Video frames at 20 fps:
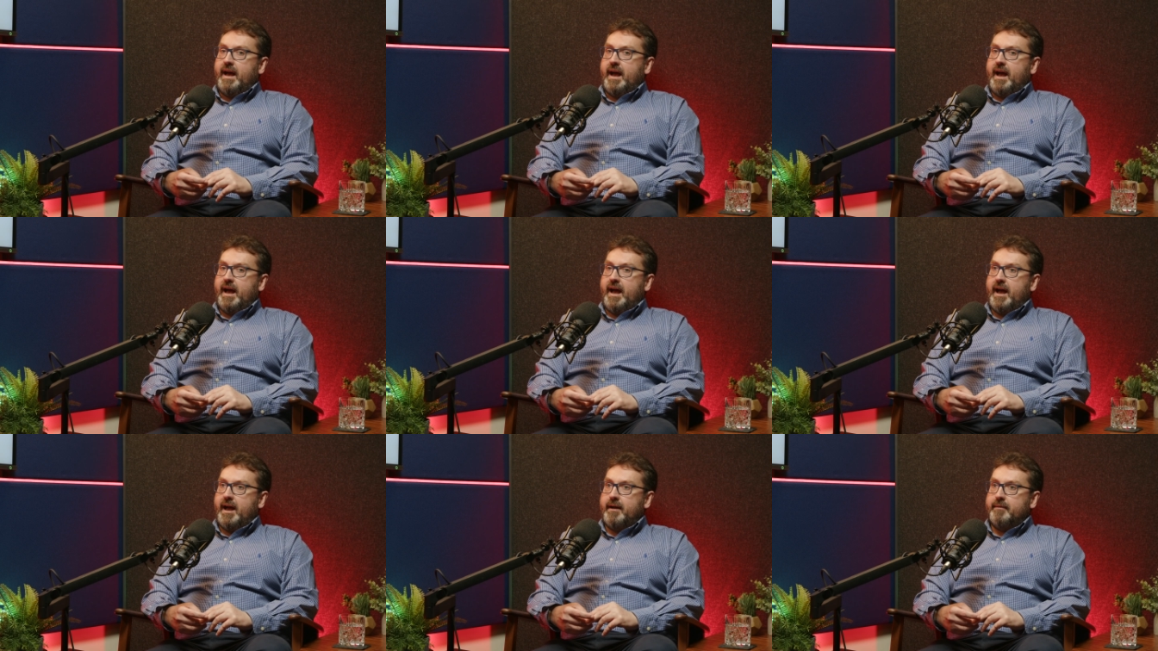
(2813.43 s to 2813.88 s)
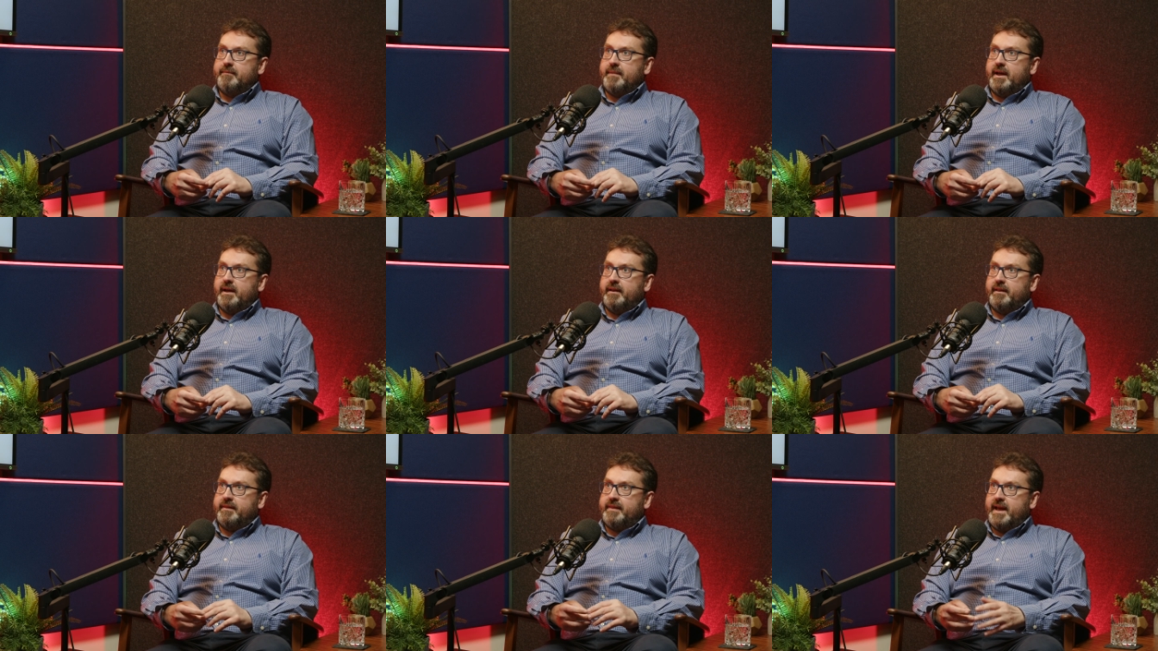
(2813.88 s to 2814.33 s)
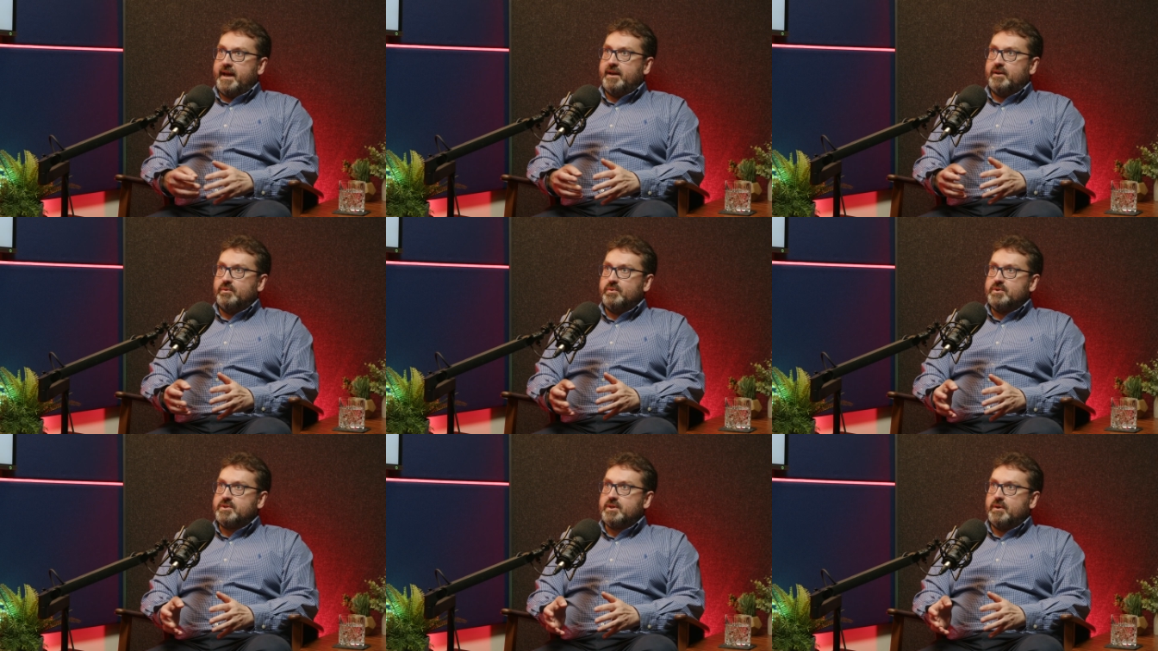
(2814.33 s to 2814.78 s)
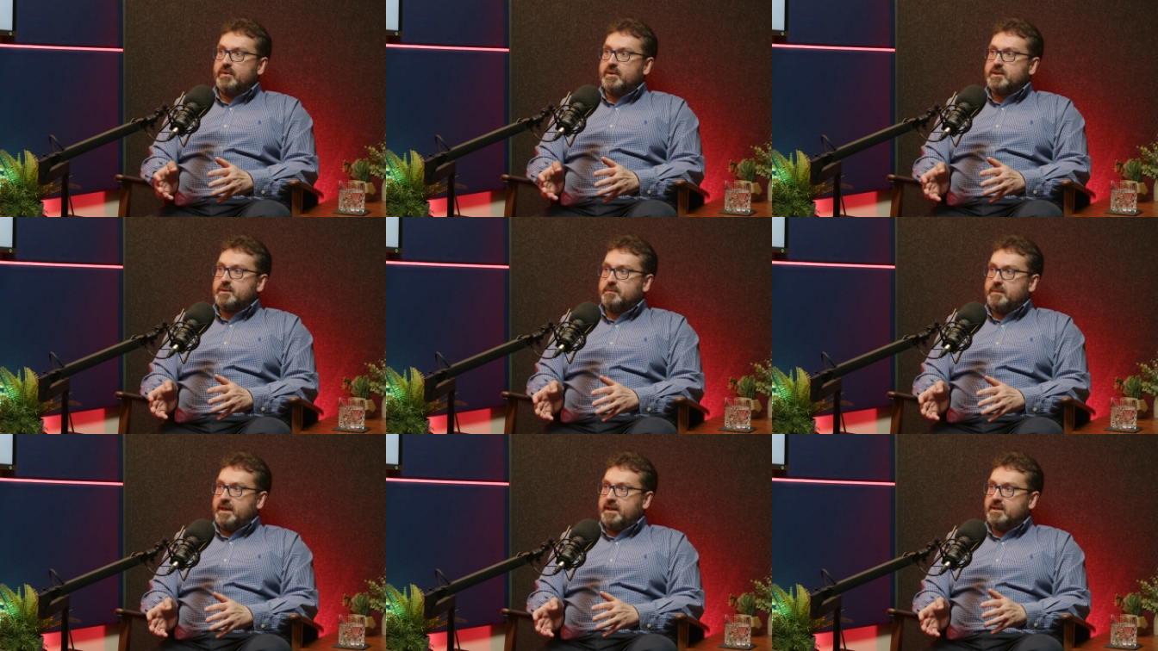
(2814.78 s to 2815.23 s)
And then also
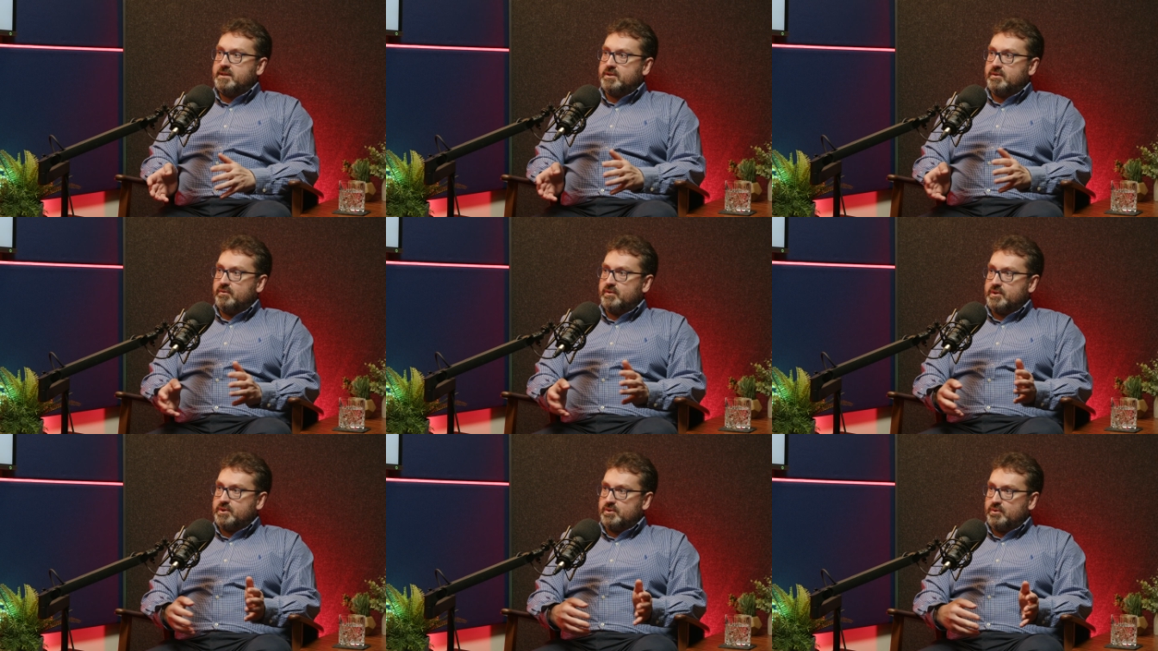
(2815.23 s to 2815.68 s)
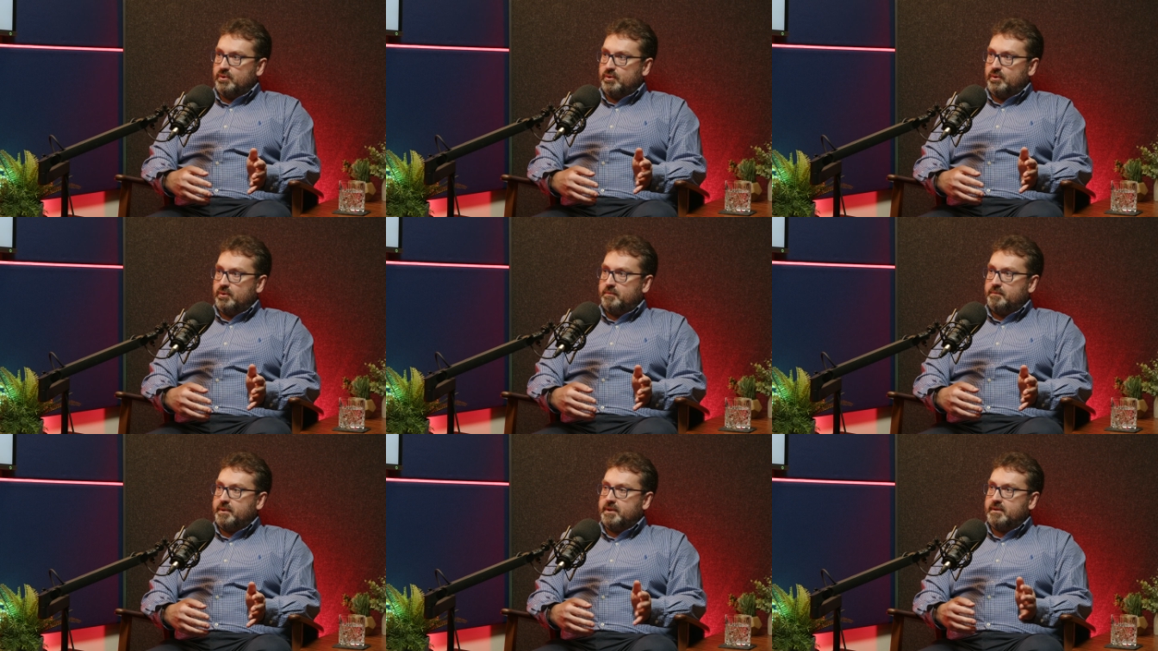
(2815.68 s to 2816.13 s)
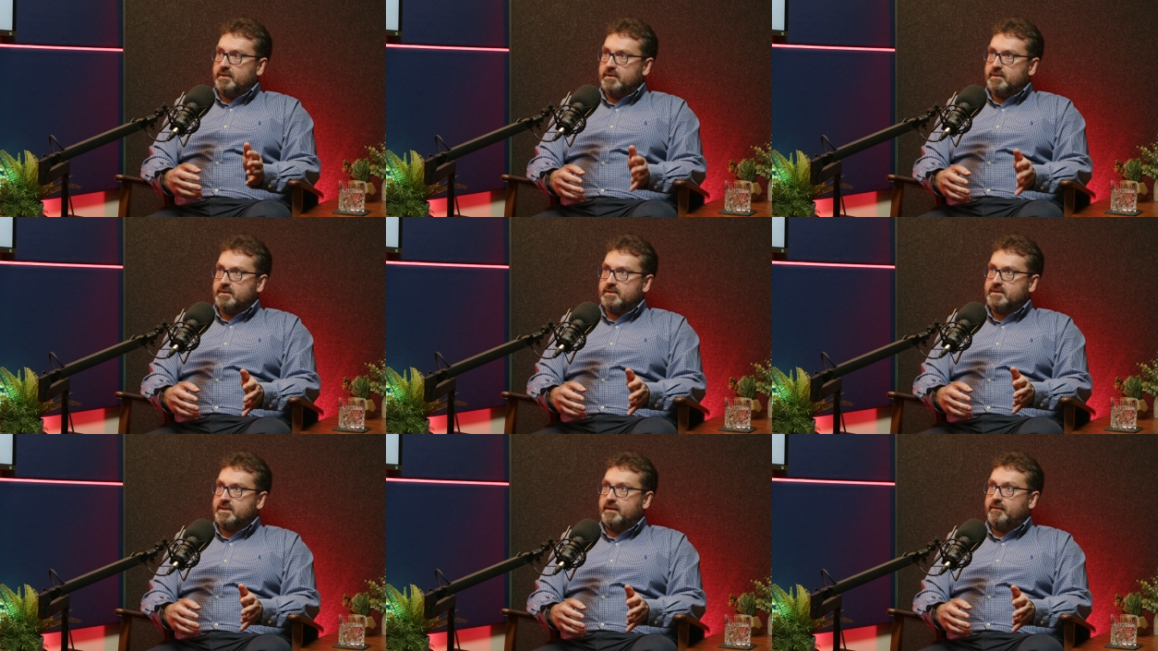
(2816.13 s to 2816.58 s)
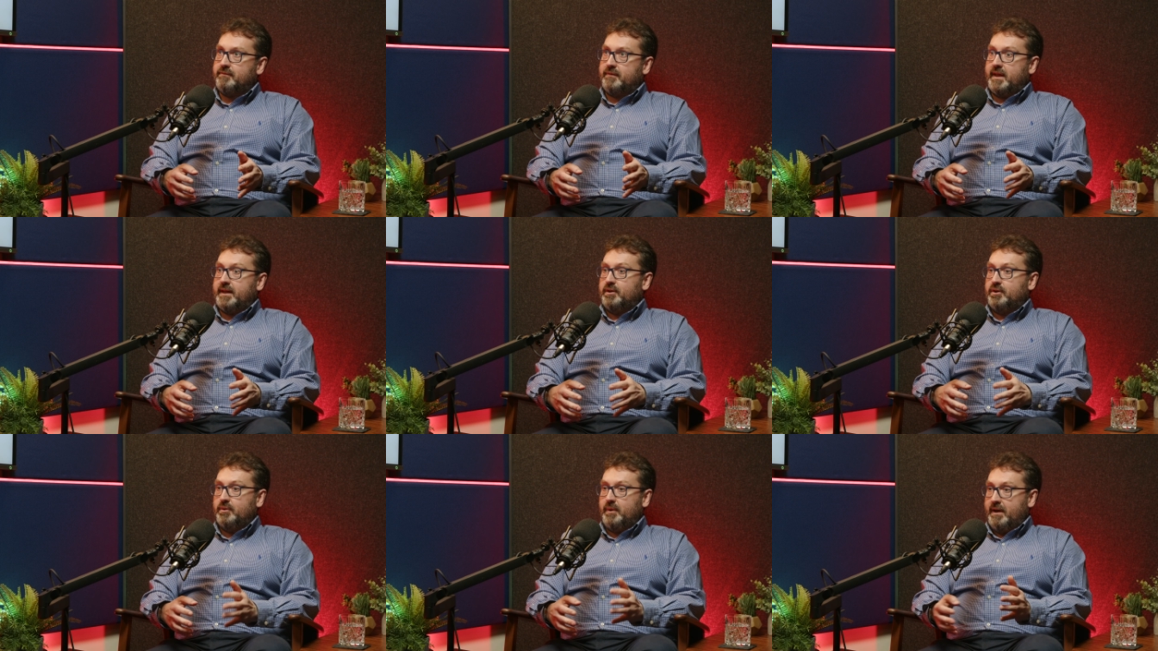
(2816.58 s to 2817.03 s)
the speed to restore, because if
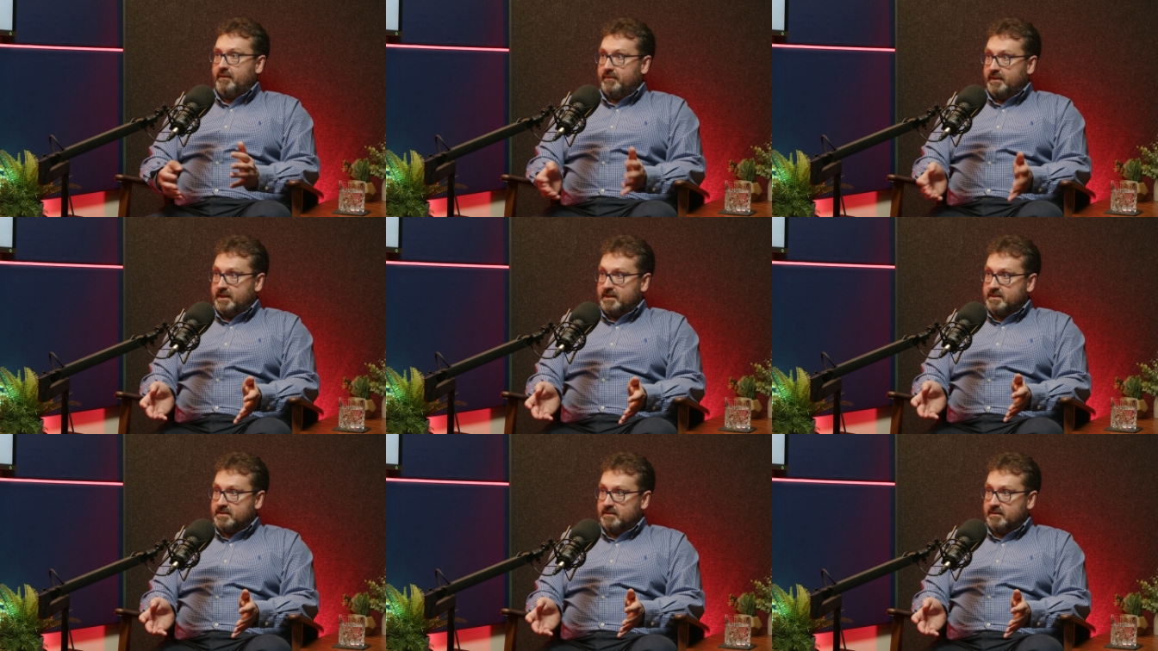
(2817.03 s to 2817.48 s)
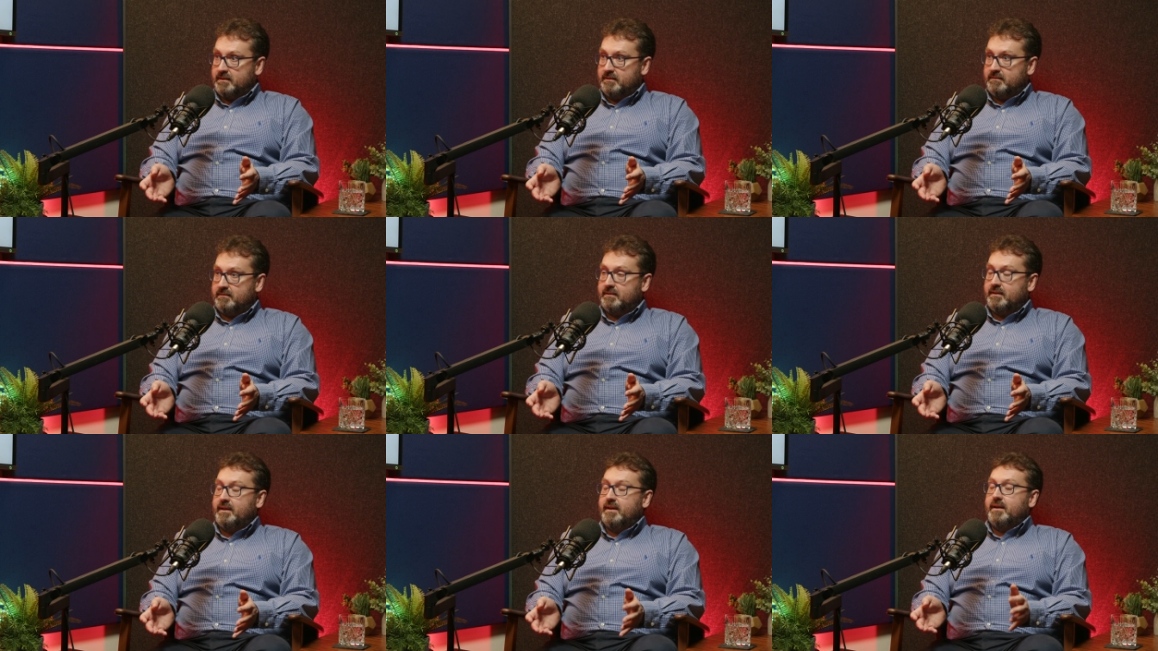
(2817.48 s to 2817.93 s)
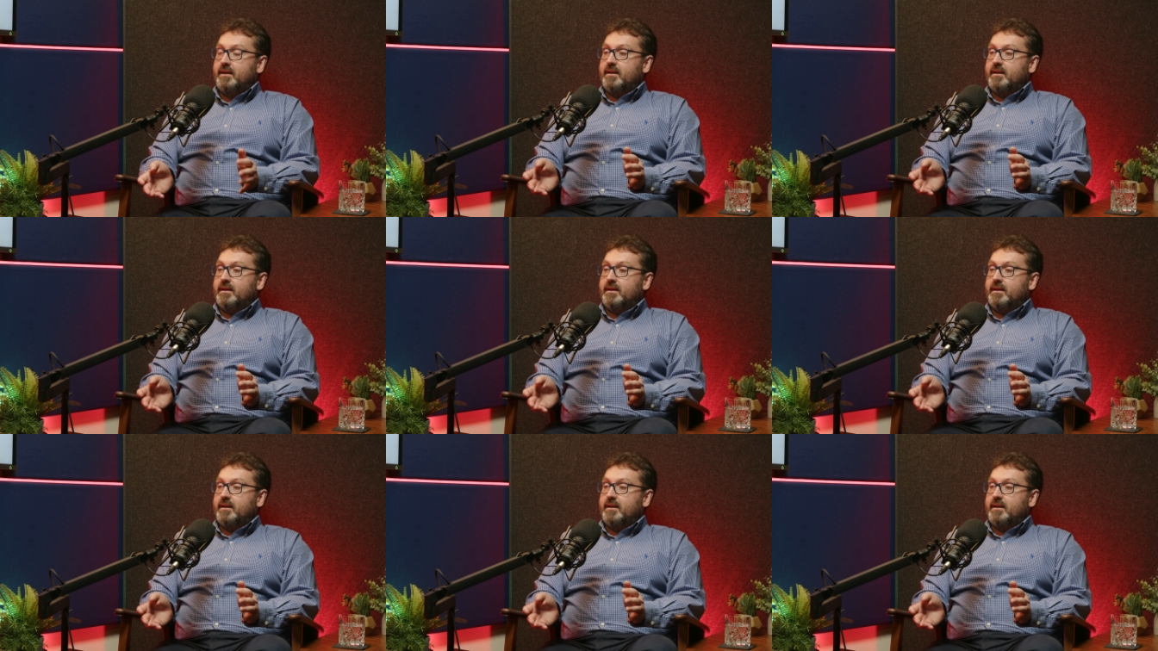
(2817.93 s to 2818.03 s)
they do have an incident,